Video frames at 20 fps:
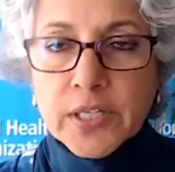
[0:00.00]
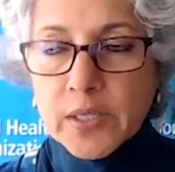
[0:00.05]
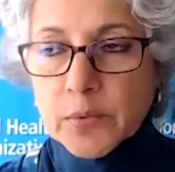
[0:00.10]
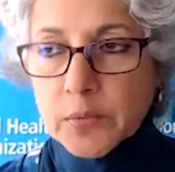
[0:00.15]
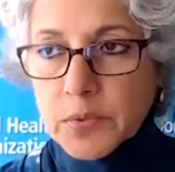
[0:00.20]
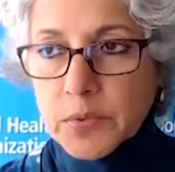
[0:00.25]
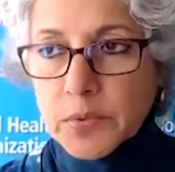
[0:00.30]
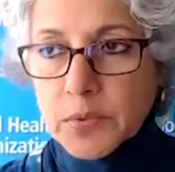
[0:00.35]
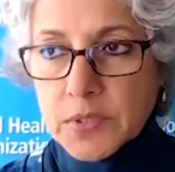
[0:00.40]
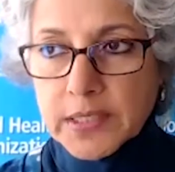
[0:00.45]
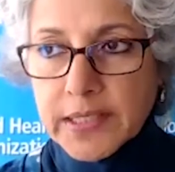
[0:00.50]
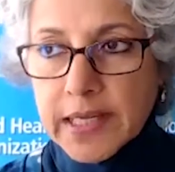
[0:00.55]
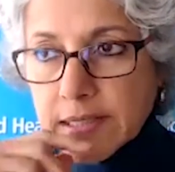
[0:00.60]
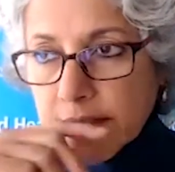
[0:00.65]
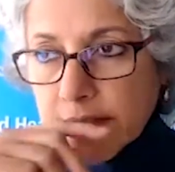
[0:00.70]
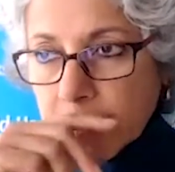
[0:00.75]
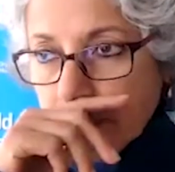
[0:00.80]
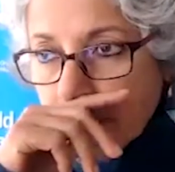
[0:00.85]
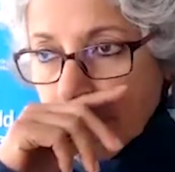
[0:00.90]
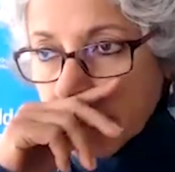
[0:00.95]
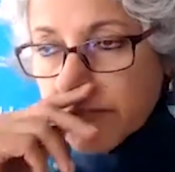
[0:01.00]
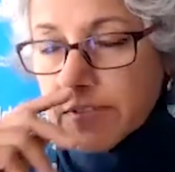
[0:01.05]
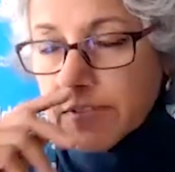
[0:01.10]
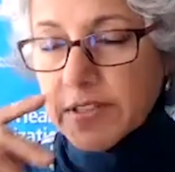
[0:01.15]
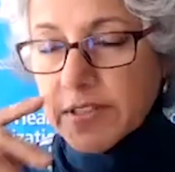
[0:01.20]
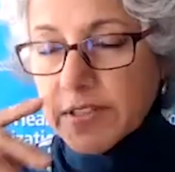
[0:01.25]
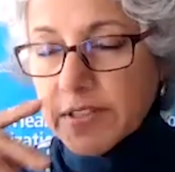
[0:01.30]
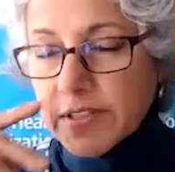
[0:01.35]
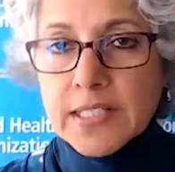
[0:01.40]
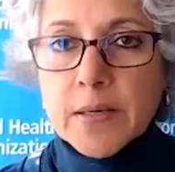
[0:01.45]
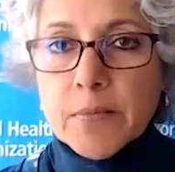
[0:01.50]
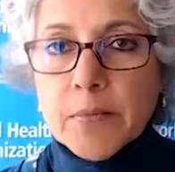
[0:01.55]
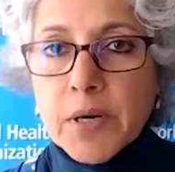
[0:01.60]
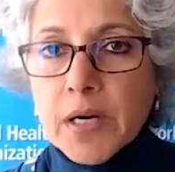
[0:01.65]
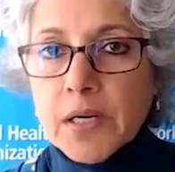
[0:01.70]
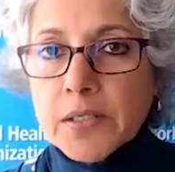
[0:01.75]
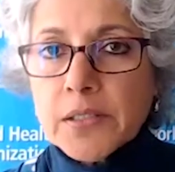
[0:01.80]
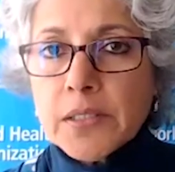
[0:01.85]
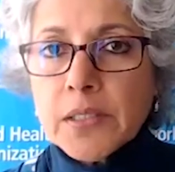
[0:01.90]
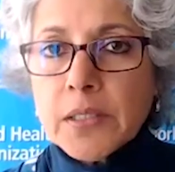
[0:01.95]
I was at that time head of the
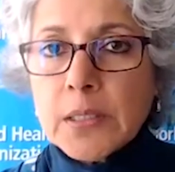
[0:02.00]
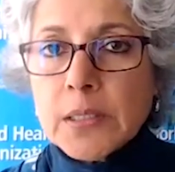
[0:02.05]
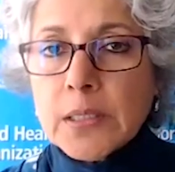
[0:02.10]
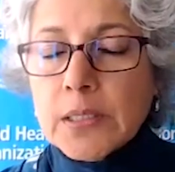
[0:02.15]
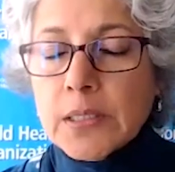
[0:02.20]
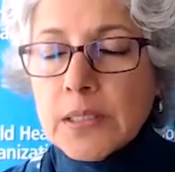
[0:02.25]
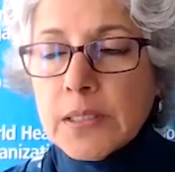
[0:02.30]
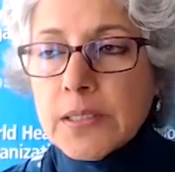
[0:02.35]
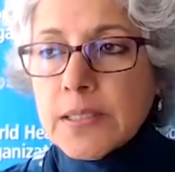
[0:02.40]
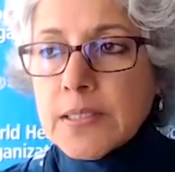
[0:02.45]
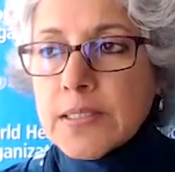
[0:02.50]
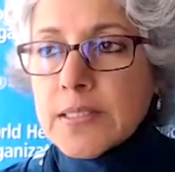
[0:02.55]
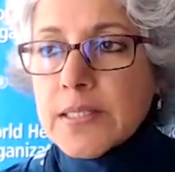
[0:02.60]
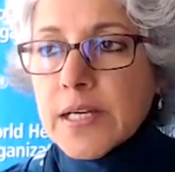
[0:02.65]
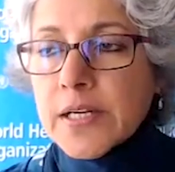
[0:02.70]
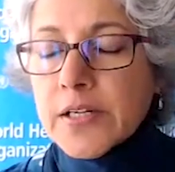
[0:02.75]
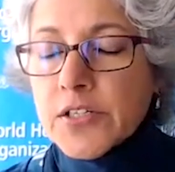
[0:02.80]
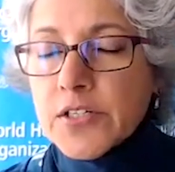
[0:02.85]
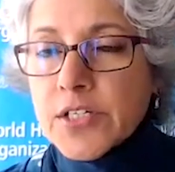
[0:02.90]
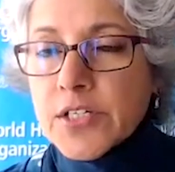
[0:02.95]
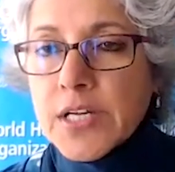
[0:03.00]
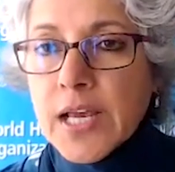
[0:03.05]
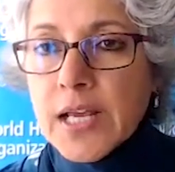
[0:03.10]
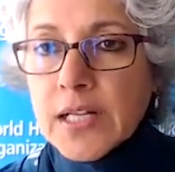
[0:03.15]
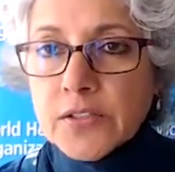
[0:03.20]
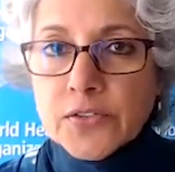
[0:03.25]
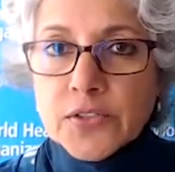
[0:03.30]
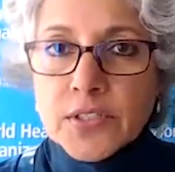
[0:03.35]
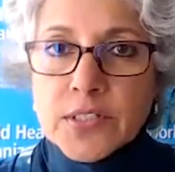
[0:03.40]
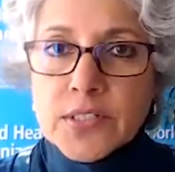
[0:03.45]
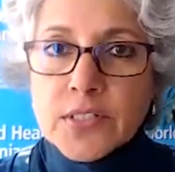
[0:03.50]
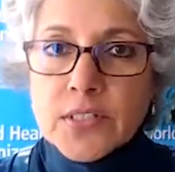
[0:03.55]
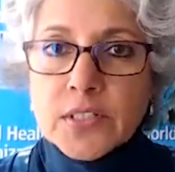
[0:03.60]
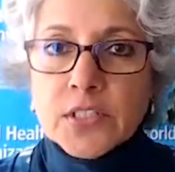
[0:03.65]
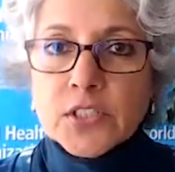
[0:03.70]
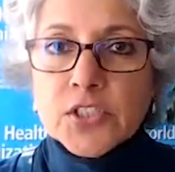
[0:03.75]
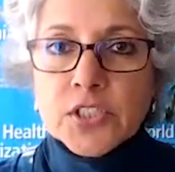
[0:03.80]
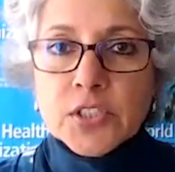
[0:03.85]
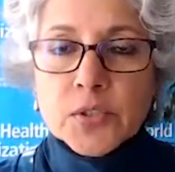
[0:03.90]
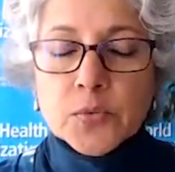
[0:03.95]
ICMR, Secretary of Health
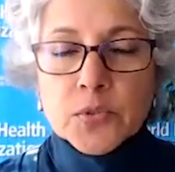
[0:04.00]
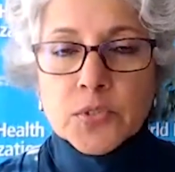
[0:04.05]
Research. It